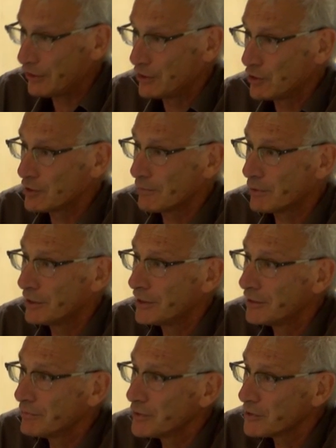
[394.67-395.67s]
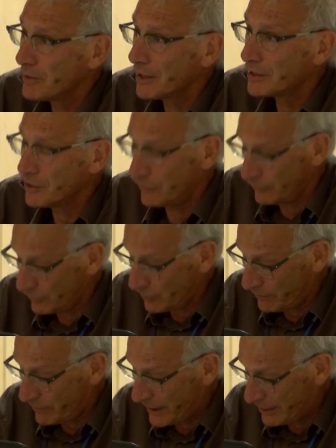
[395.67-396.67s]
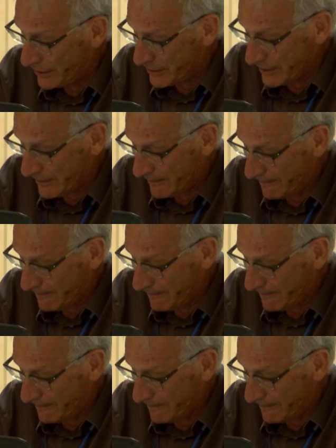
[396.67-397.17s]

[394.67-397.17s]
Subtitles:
the discipline and perspective of comparison.